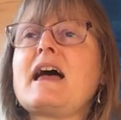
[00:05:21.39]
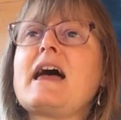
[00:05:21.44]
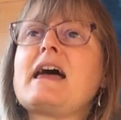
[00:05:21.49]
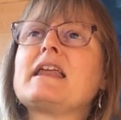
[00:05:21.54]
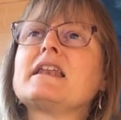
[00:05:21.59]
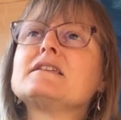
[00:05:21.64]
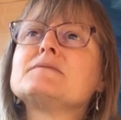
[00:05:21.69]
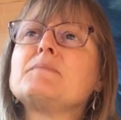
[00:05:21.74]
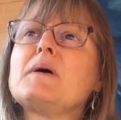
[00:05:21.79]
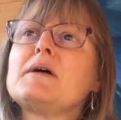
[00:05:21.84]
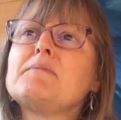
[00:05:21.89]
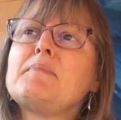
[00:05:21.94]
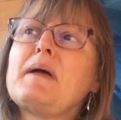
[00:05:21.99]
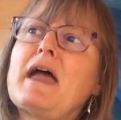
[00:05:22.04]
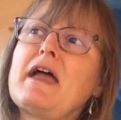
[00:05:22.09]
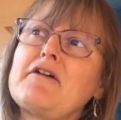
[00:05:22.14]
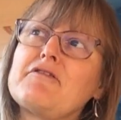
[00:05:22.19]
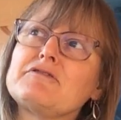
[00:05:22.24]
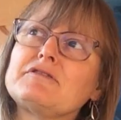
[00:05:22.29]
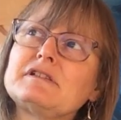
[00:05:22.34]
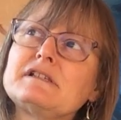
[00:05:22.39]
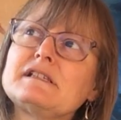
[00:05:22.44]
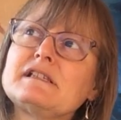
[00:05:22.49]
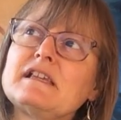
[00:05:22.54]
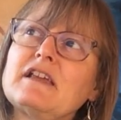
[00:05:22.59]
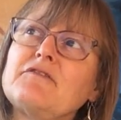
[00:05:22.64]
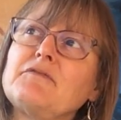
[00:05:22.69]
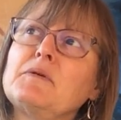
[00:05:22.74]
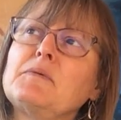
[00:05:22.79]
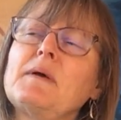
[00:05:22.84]
and my parents,
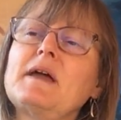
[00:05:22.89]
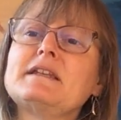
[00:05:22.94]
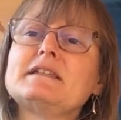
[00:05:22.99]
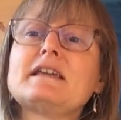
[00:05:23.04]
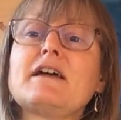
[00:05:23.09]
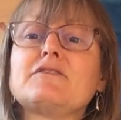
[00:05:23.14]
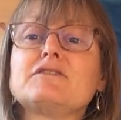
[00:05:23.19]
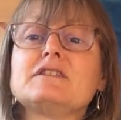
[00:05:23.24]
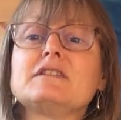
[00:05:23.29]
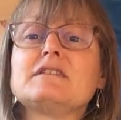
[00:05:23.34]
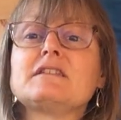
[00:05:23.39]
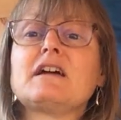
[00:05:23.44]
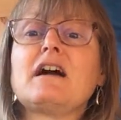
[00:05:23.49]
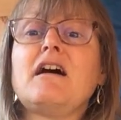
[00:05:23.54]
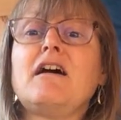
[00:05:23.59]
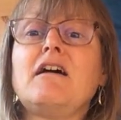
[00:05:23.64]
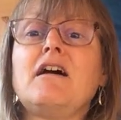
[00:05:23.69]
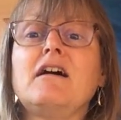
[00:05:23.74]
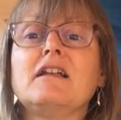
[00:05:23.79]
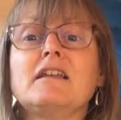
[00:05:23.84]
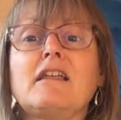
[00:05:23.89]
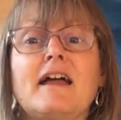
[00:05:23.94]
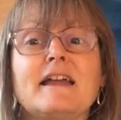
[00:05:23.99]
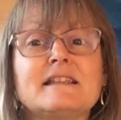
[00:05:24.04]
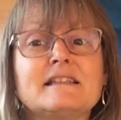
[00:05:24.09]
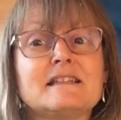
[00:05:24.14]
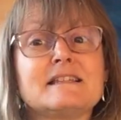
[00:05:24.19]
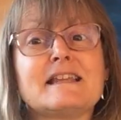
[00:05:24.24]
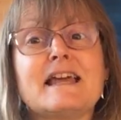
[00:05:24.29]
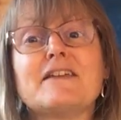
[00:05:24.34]
if we went out in the car,
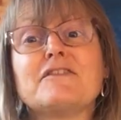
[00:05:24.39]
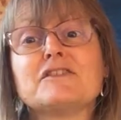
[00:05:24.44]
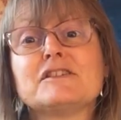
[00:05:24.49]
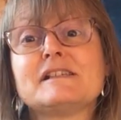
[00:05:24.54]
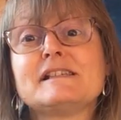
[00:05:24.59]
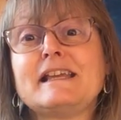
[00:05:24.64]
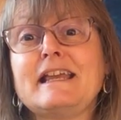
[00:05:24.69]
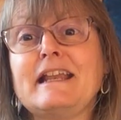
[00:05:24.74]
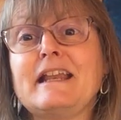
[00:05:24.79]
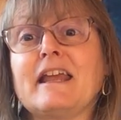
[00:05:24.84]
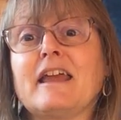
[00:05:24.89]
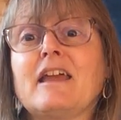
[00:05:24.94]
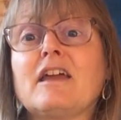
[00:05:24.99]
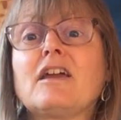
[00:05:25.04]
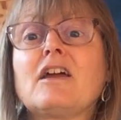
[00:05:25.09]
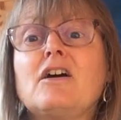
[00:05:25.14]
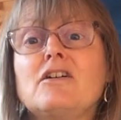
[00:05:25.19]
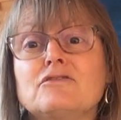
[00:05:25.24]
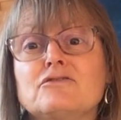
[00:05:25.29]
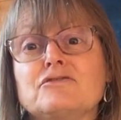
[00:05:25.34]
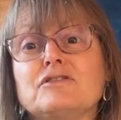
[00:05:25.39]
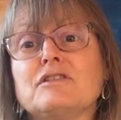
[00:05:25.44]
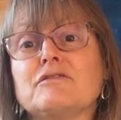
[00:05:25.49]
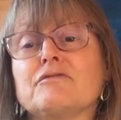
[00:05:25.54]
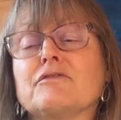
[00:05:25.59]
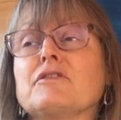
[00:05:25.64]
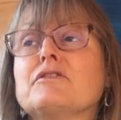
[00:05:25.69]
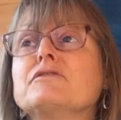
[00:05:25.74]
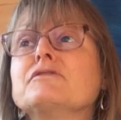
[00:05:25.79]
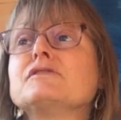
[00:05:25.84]
liked to take the scenic country
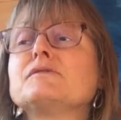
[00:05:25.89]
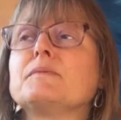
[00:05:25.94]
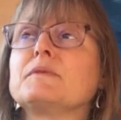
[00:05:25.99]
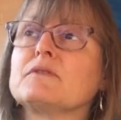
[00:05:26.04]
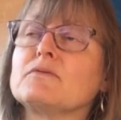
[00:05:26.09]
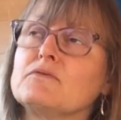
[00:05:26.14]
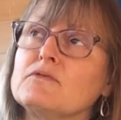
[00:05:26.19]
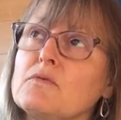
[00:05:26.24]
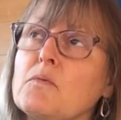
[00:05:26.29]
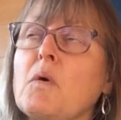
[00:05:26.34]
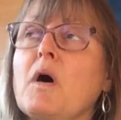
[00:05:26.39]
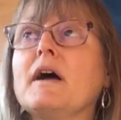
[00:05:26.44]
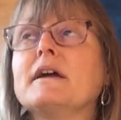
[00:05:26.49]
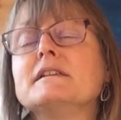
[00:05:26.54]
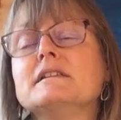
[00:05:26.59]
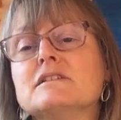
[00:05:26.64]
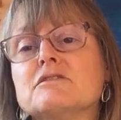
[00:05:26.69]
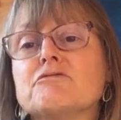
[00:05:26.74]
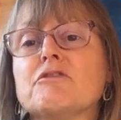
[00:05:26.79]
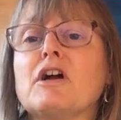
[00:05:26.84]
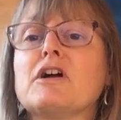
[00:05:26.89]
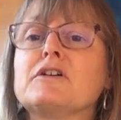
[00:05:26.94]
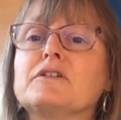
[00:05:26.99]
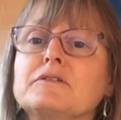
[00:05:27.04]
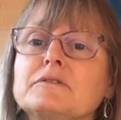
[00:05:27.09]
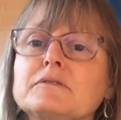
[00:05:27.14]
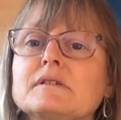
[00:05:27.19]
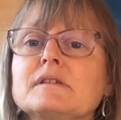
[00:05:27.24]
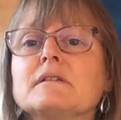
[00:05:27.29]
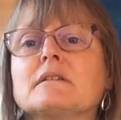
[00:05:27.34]
routes with all the windy
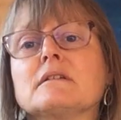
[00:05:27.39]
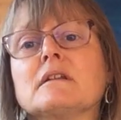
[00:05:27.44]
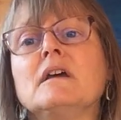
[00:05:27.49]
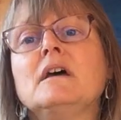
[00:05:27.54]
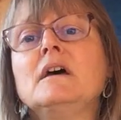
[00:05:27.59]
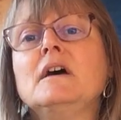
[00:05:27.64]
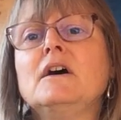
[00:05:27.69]
roads and